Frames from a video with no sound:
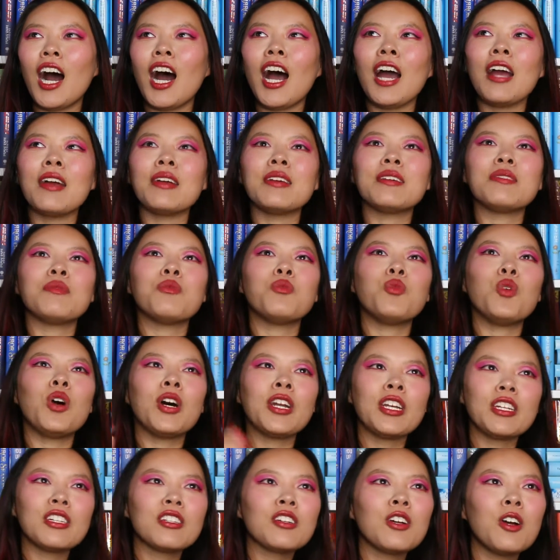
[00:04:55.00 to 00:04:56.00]
I
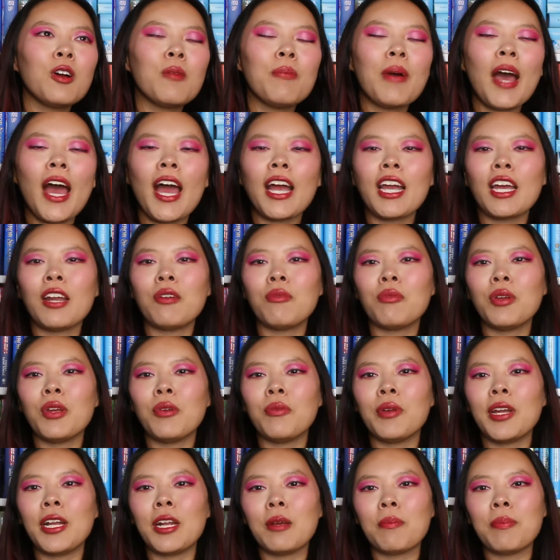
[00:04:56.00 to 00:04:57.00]
wanted to go back and
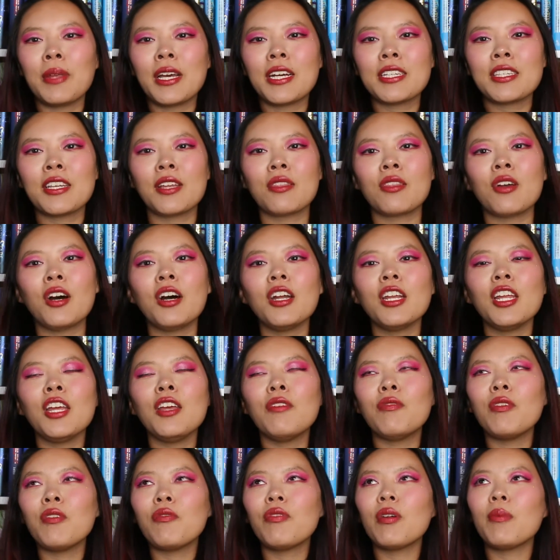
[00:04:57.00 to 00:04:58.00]
reread it because I thought
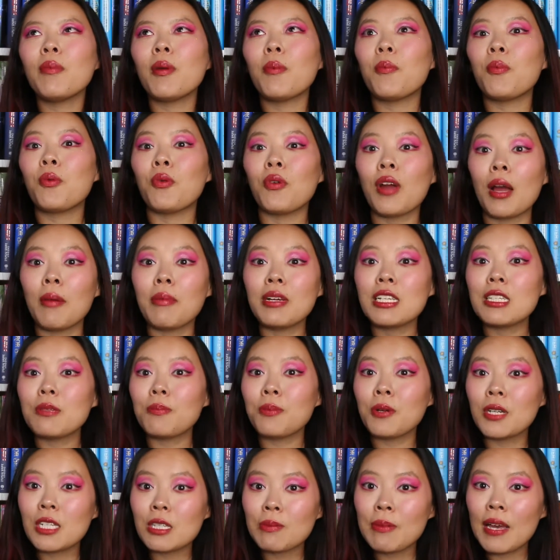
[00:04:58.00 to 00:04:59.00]
even from a premise
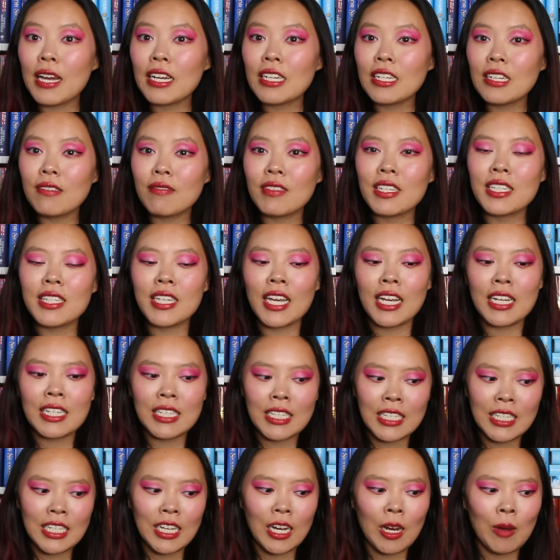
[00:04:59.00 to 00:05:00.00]
perspective, this
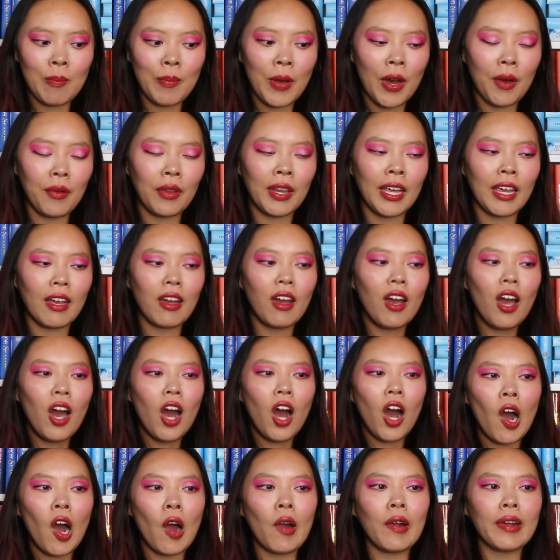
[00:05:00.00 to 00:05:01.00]
idea about like
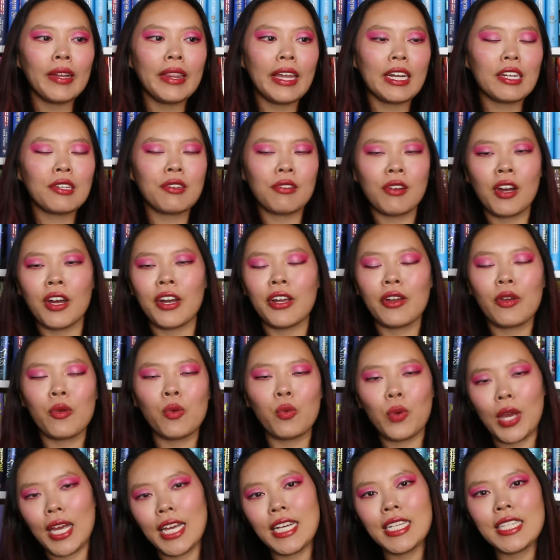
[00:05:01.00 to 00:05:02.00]
our electronic
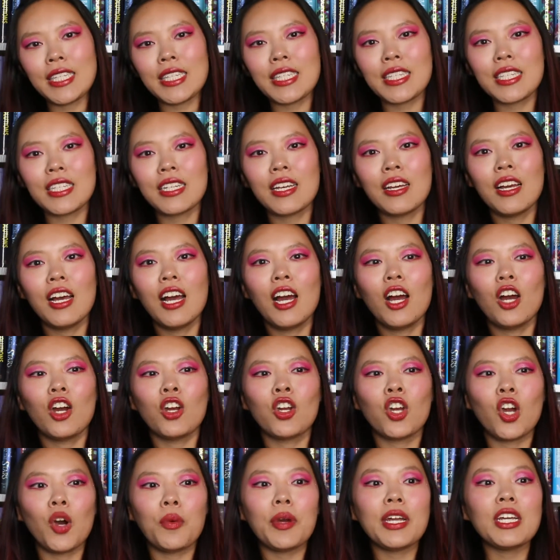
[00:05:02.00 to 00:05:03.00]
waste
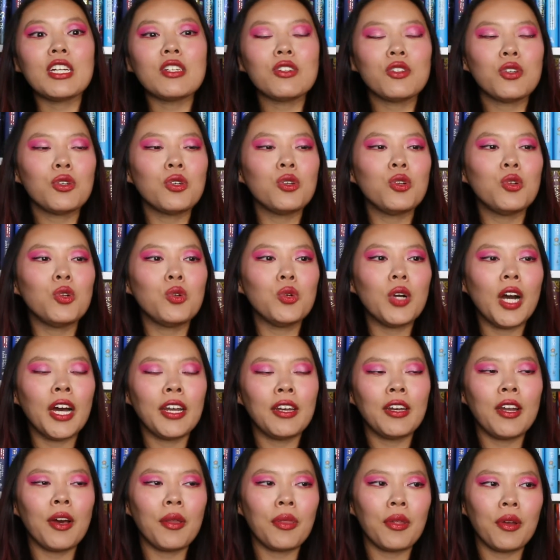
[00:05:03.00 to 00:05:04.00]
going to
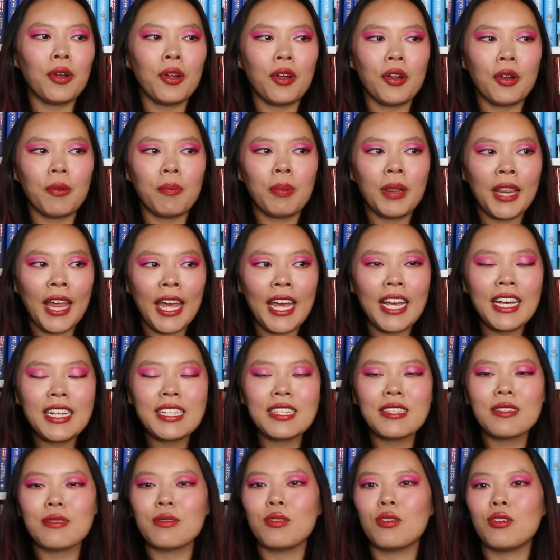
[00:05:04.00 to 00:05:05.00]
another
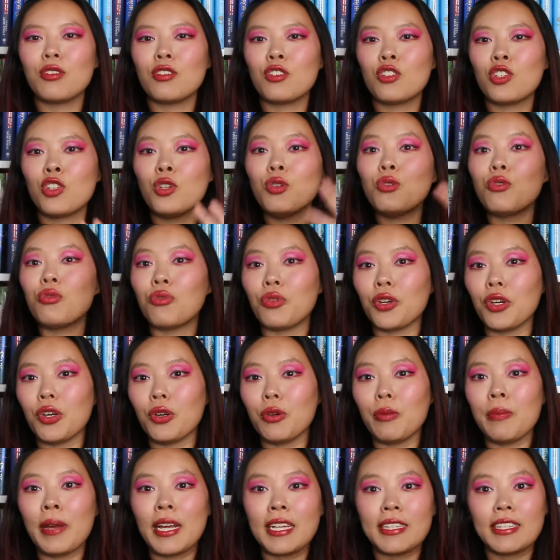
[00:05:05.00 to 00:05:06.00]
place, too
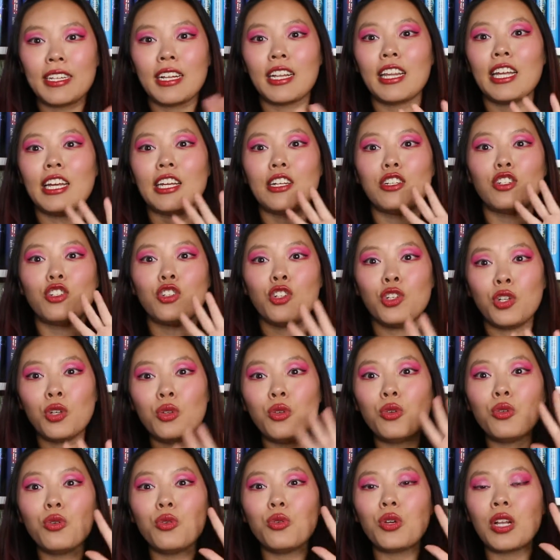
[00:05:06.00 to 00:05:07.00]
true, basically,
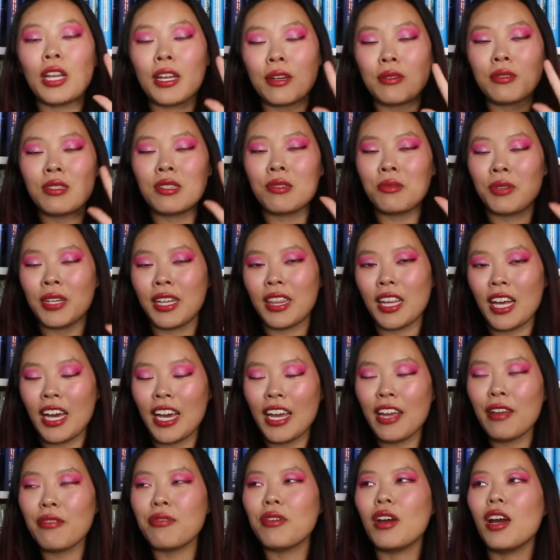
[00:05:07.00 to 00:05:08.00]
too close to real
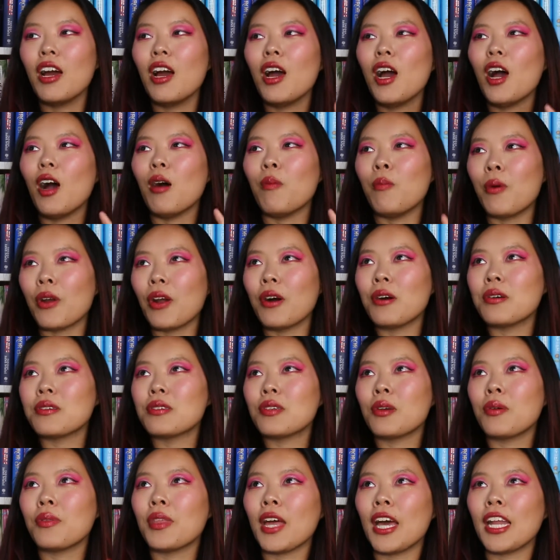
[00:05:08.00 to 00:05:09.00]
life, but
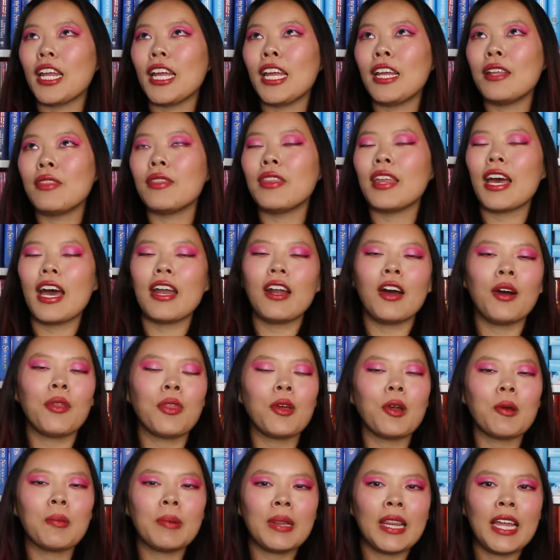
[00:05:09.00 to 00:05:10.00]
also that in that
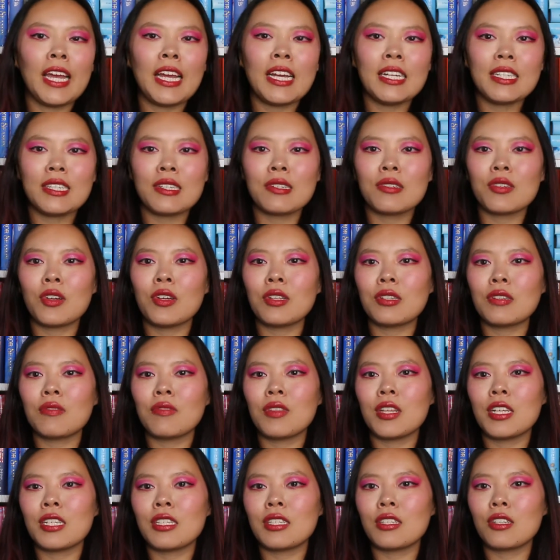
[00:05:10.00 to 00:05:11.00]
other place, there's also
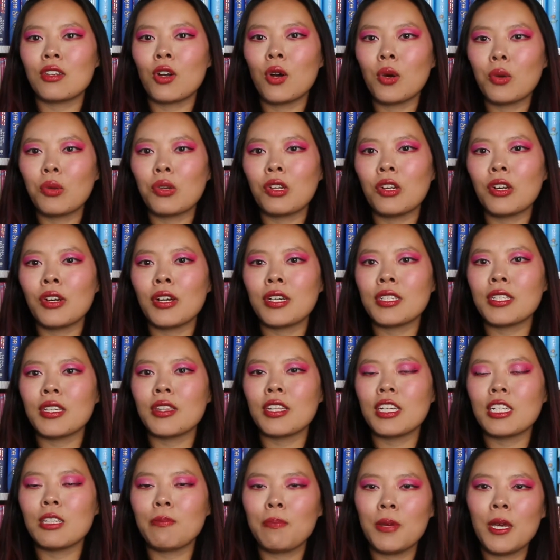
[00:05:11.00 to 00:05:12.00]
these cultures
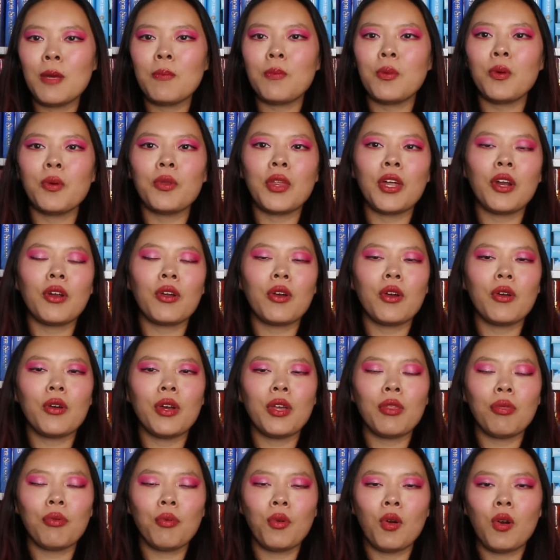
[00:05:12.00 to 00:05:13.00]
and these people that are
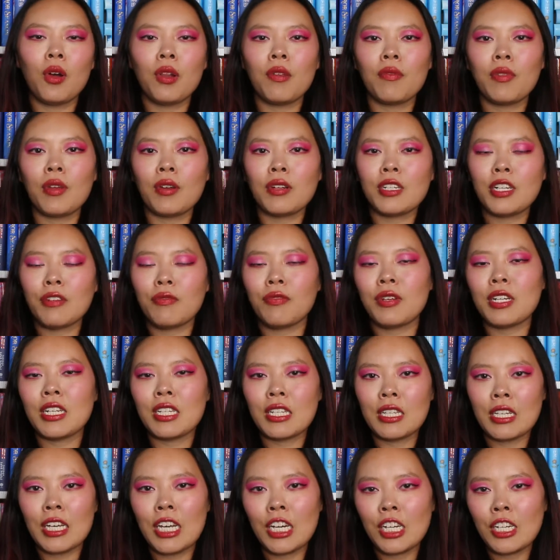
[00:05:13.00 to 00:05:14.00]
going through all of their different
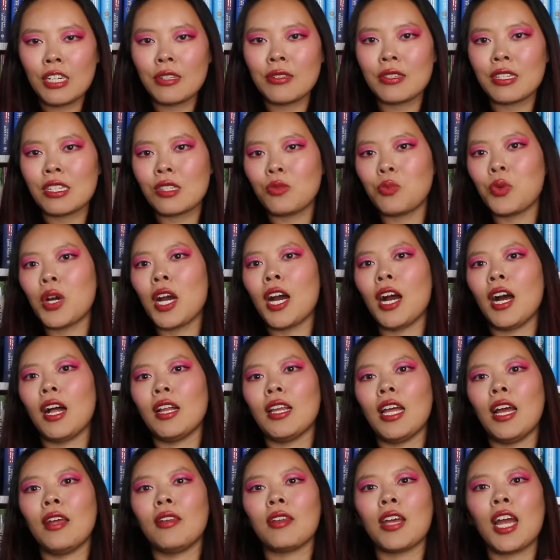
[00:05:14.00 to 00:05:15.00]
issues as
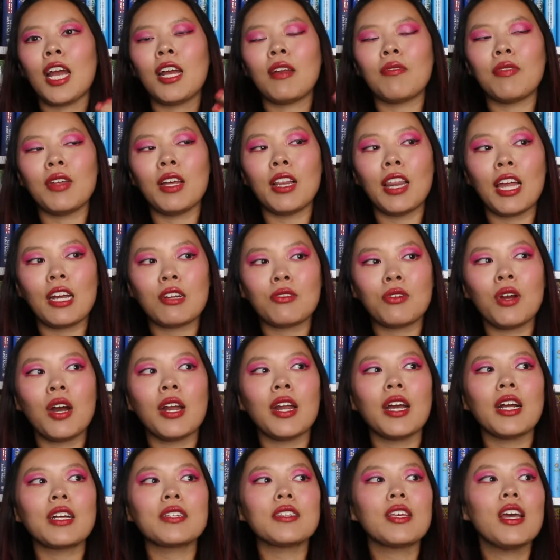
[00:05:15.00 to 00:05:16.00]
well, and kind of the
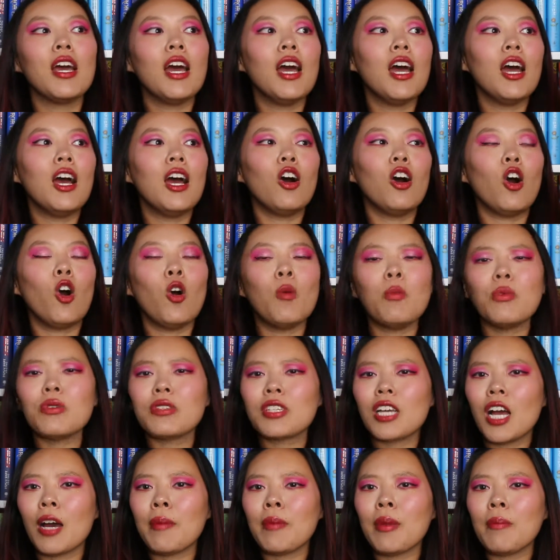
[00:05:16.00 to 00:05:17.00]
electronics
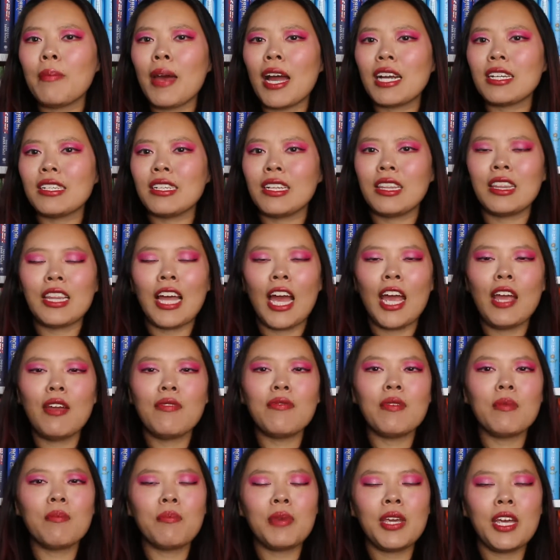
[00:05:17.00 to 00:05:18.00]
almost coming back to
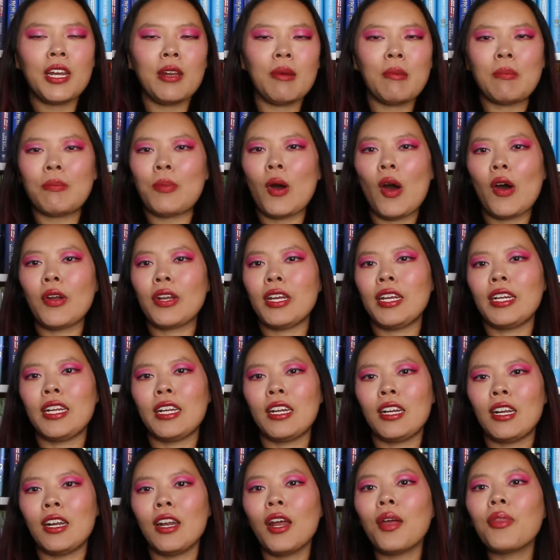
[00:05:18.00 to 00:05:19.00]
life and being embodied
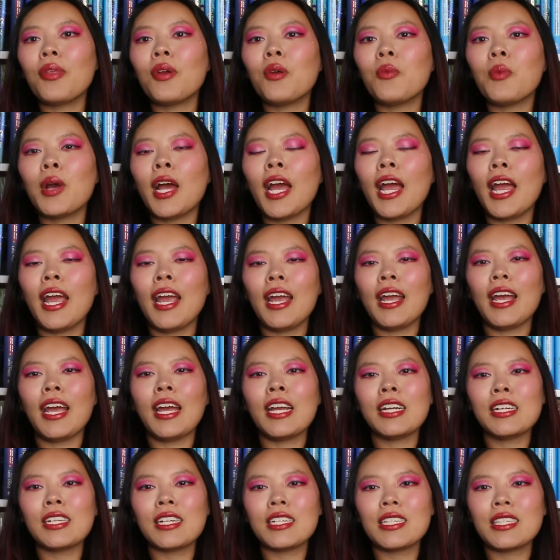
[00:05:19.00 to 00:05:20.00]
in another way.
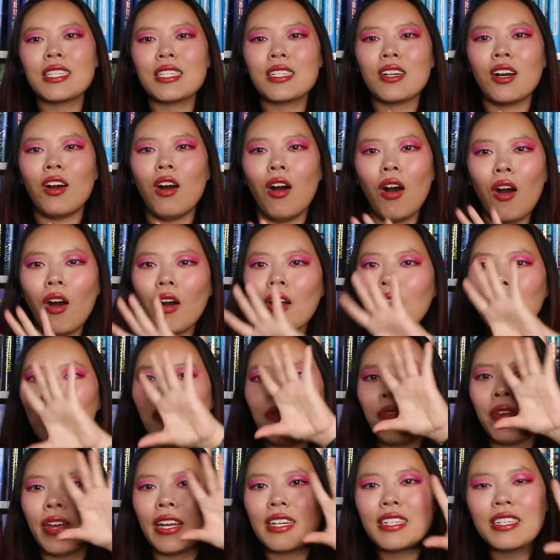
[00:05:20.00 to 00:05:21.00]
It just, all
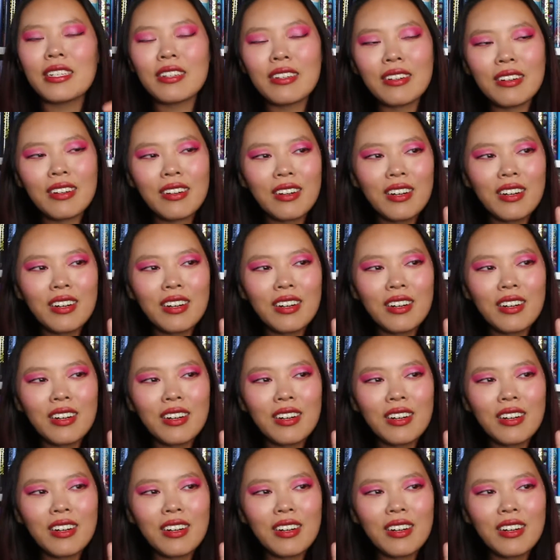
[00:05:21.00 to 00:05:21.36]
of it,